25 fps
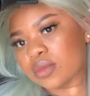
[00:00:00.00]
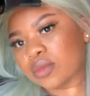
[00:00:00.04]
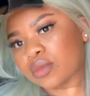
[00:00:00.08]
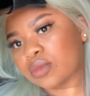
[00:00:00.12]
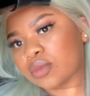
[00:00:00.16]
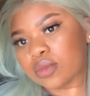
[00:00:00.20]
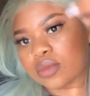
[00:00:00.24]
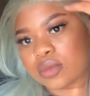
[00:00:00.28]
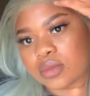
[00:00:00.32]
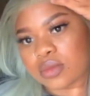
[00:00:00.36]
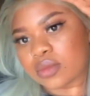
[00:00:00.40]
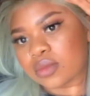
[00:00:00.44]

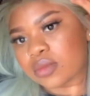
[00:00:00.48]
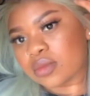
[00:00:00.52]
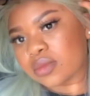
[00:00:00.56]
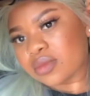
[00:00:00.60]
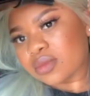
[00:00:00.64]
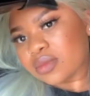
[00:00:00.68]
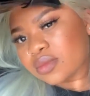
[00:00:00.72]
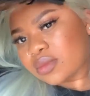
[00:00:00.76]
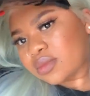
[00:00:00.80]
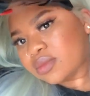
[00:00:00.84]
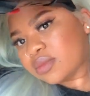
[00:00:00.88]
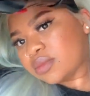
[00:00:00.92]
By colored I
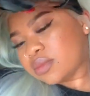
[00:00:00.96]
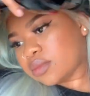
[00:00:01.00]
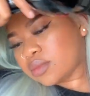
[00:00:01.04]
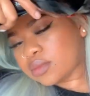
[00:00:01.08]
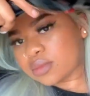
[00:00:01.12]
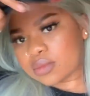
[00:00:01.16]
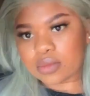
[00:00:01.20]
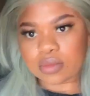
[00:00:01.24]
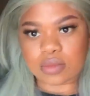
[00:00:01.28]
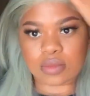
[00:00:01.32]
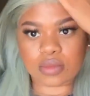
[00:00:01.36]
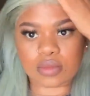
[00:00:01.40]
mean